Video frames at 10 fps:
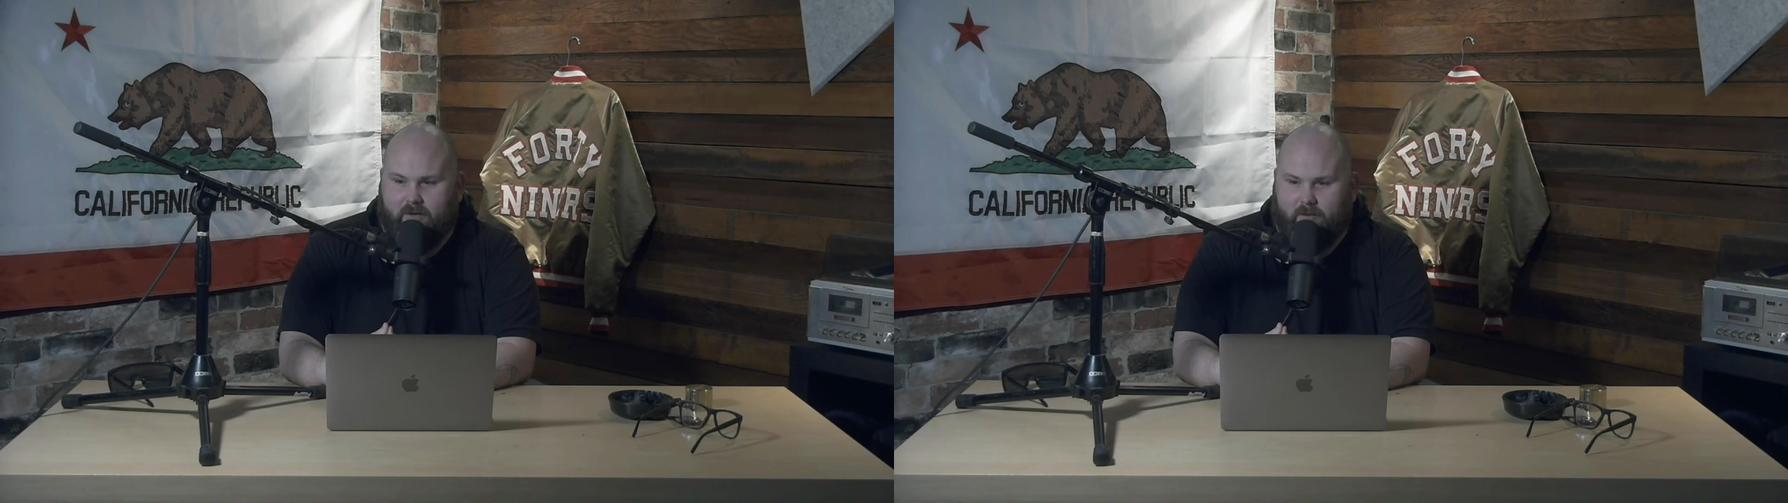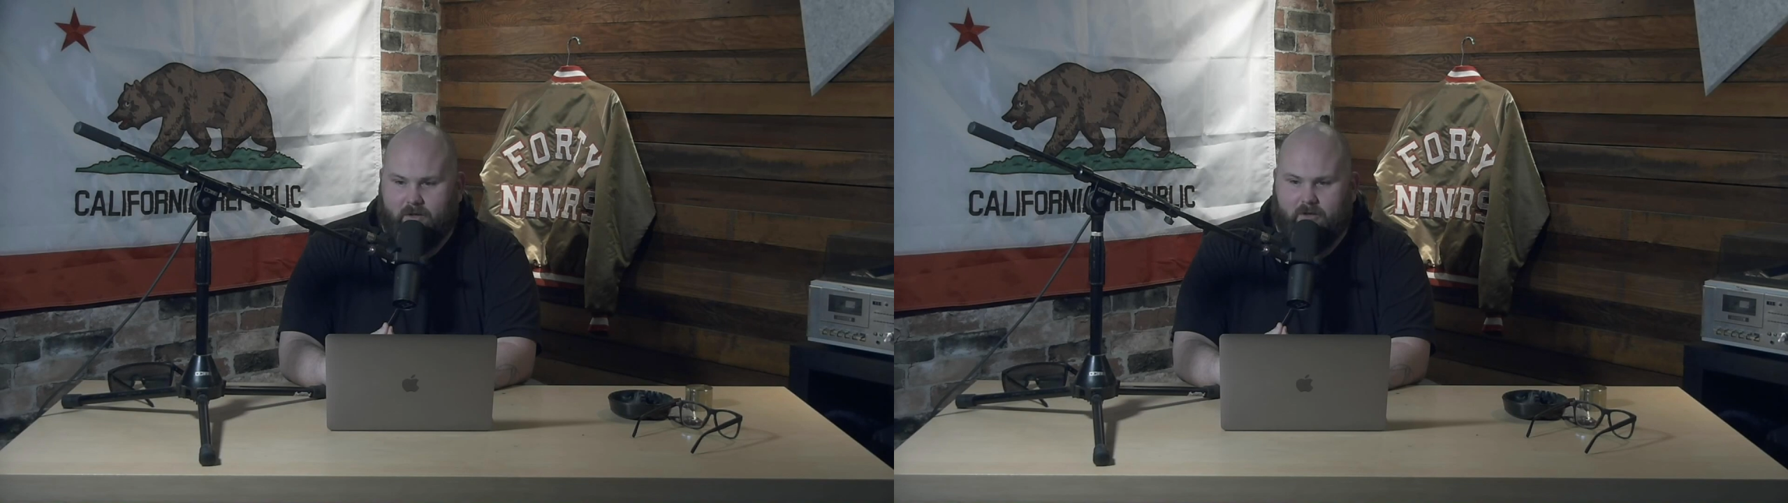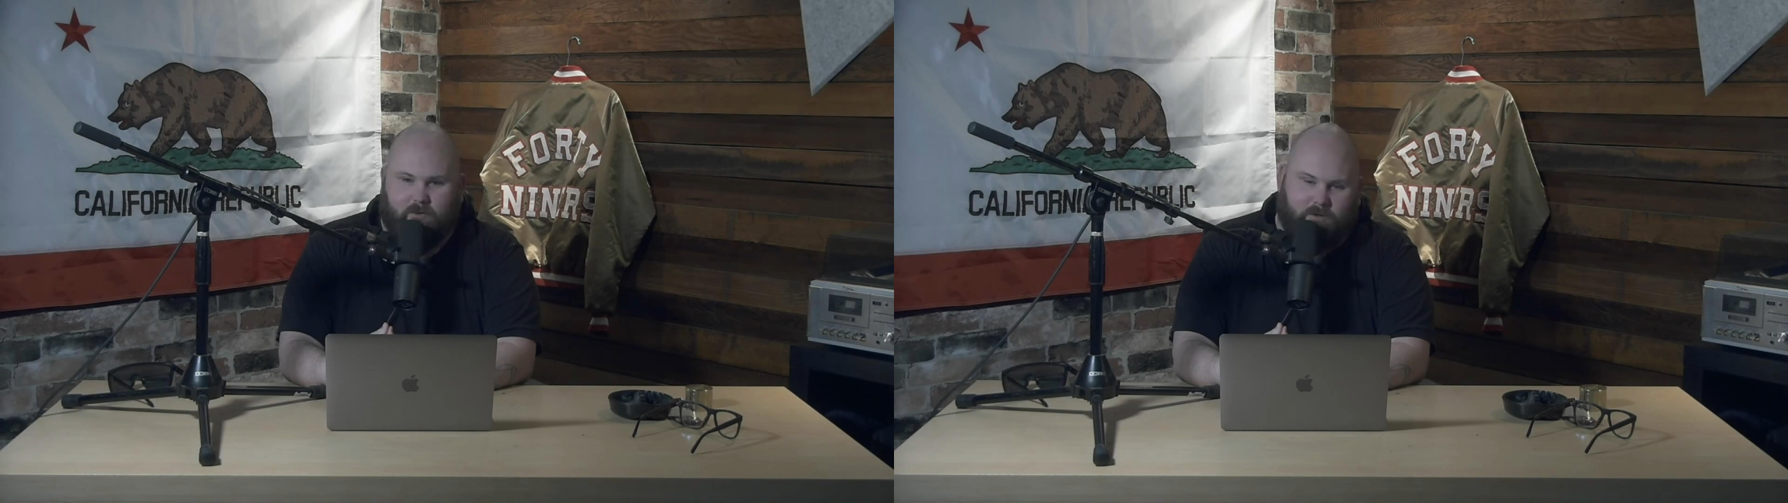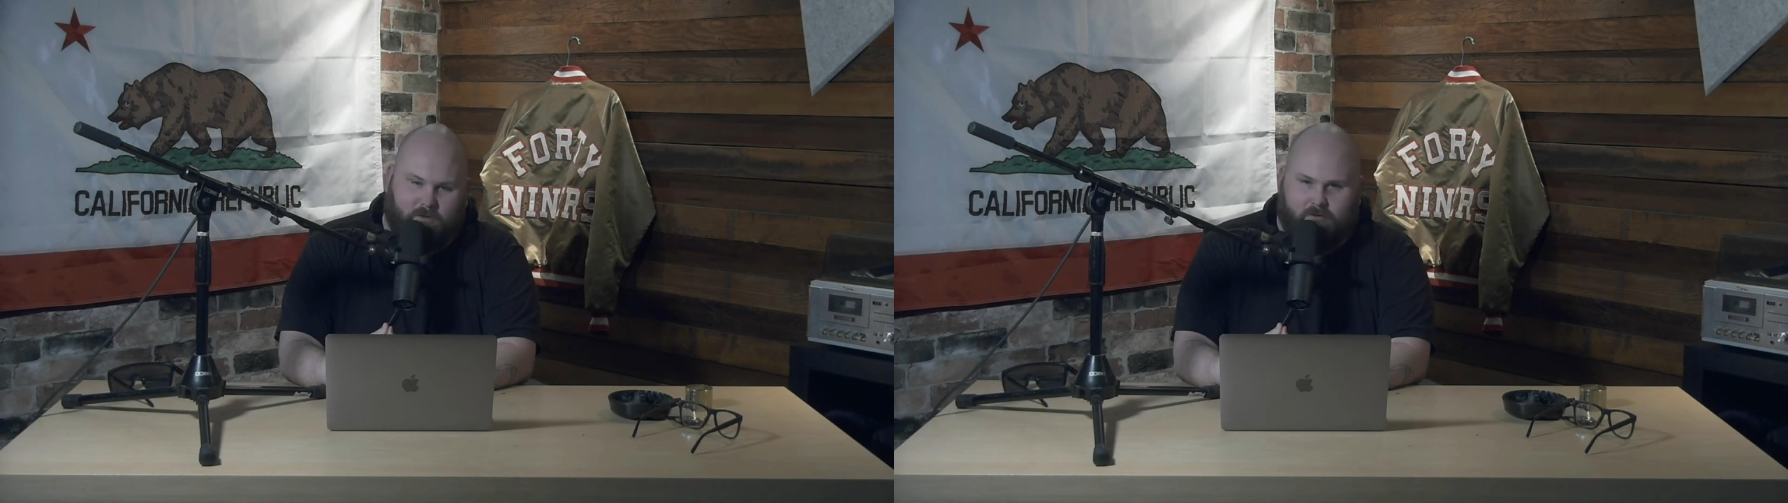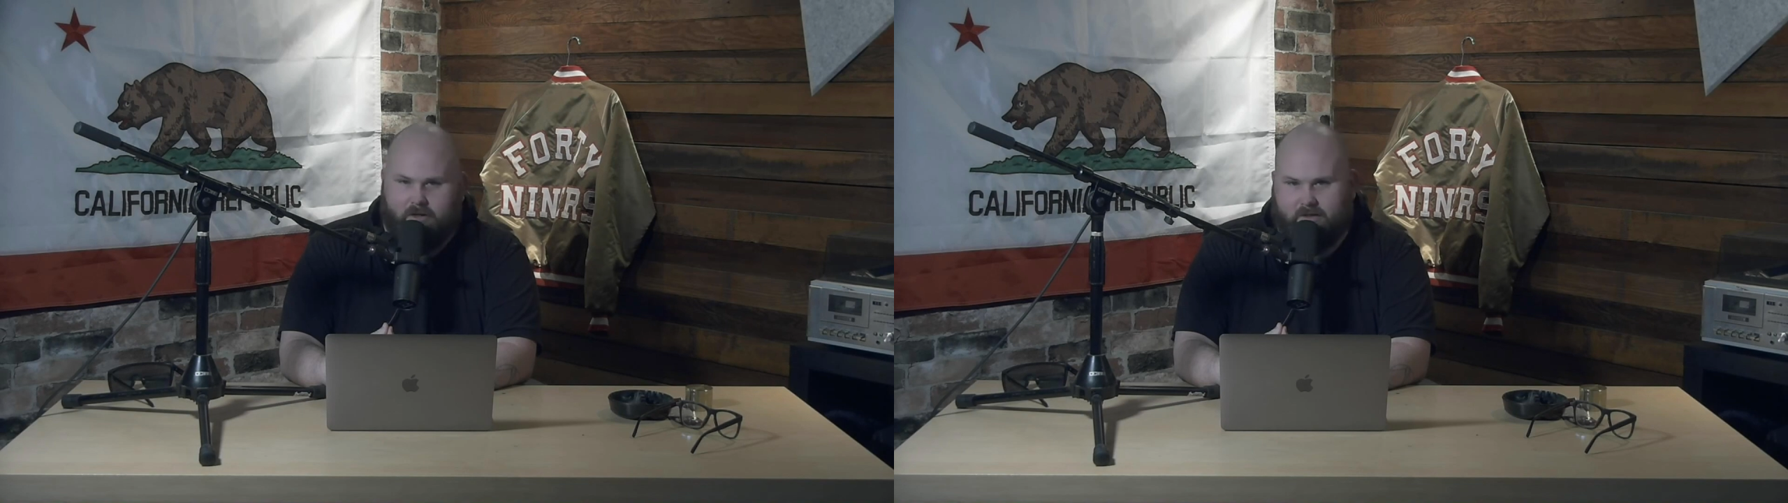you and your
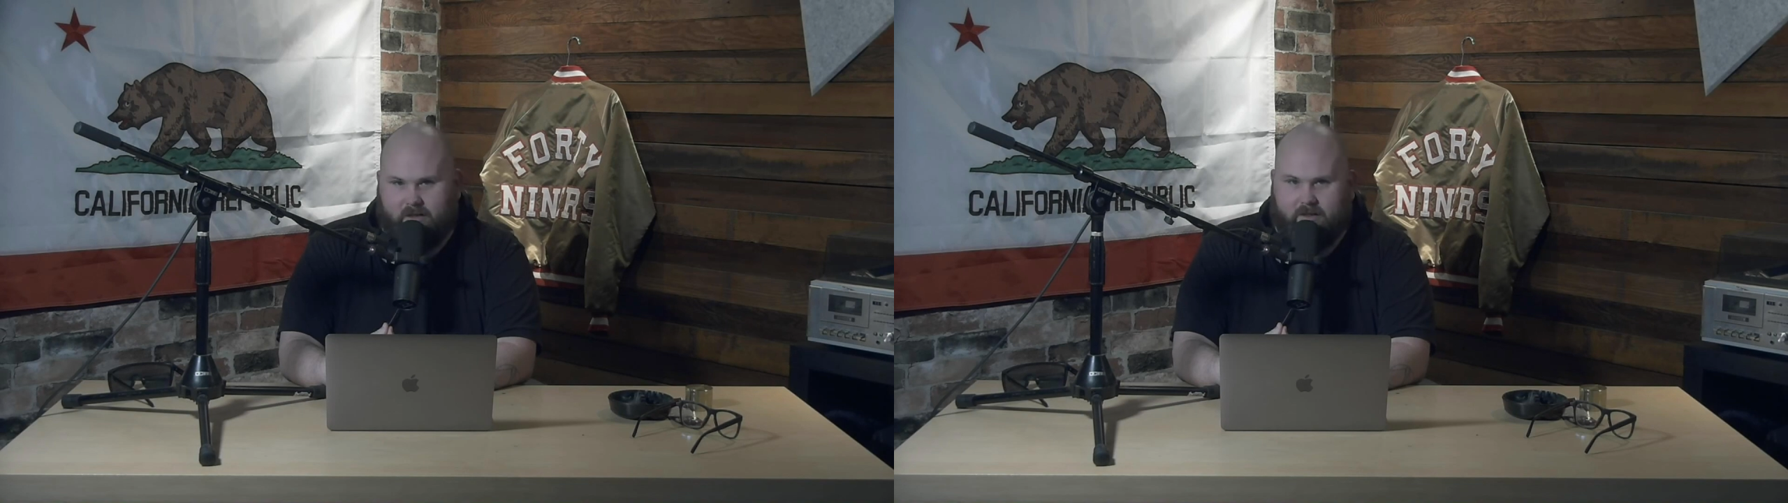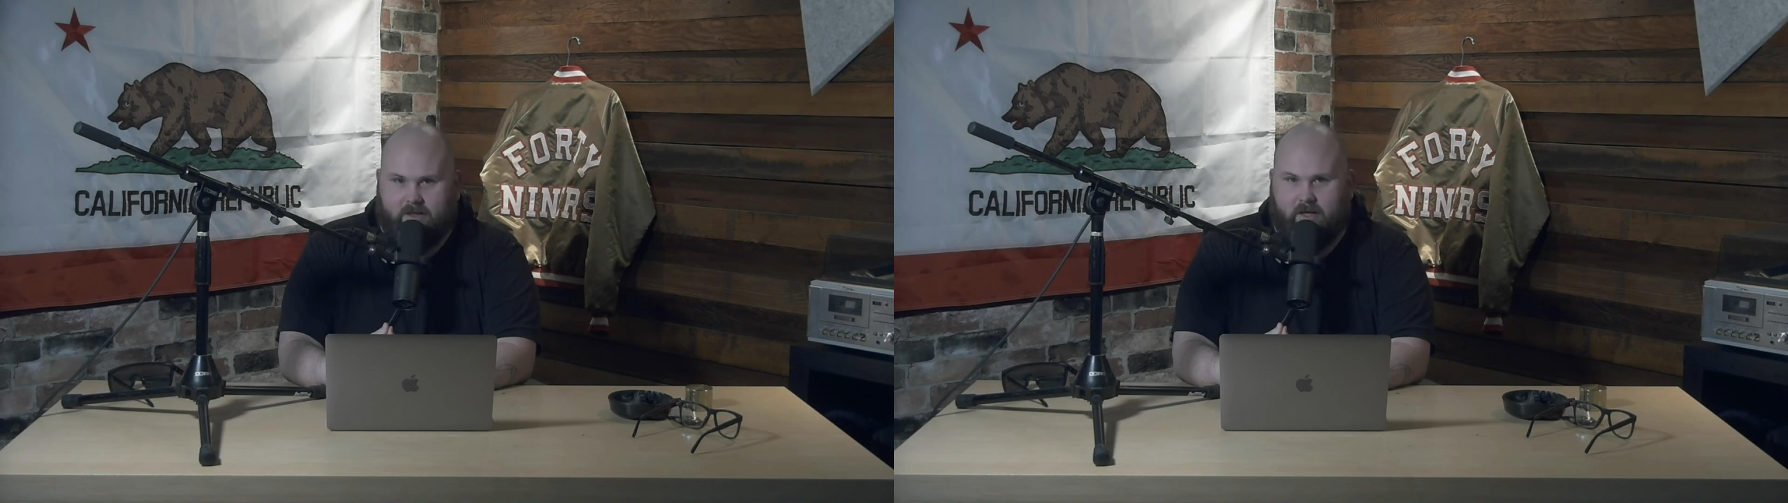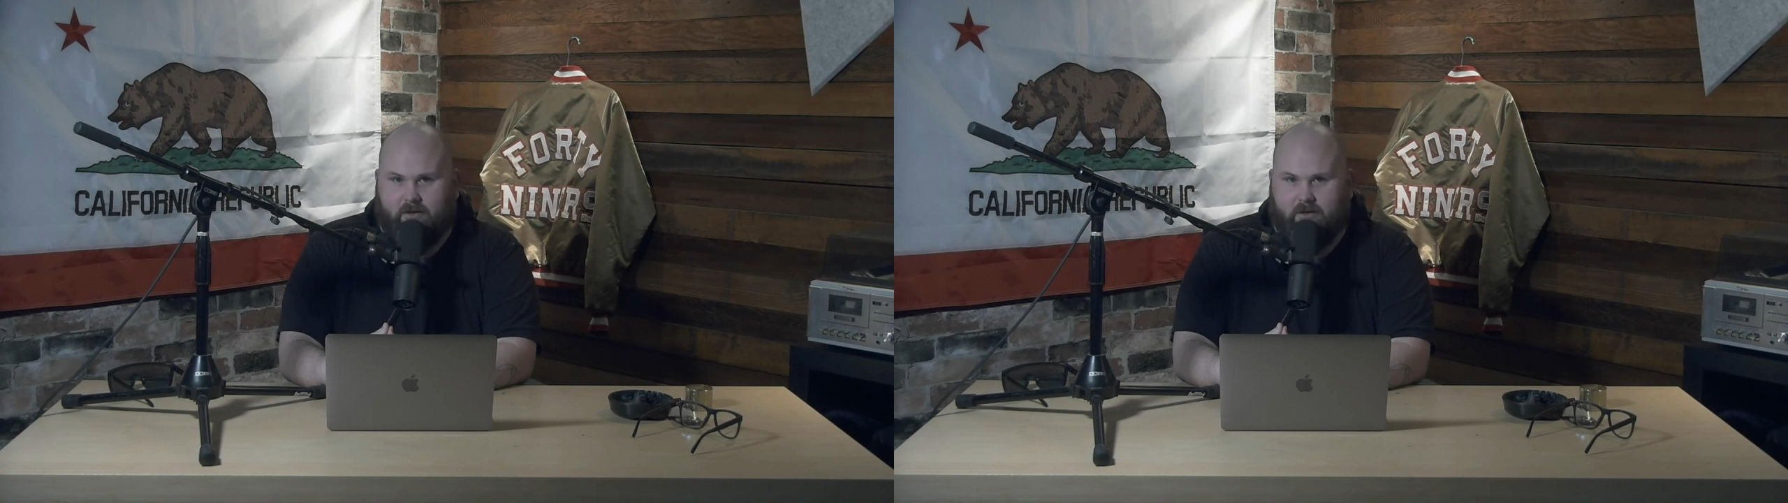friends get together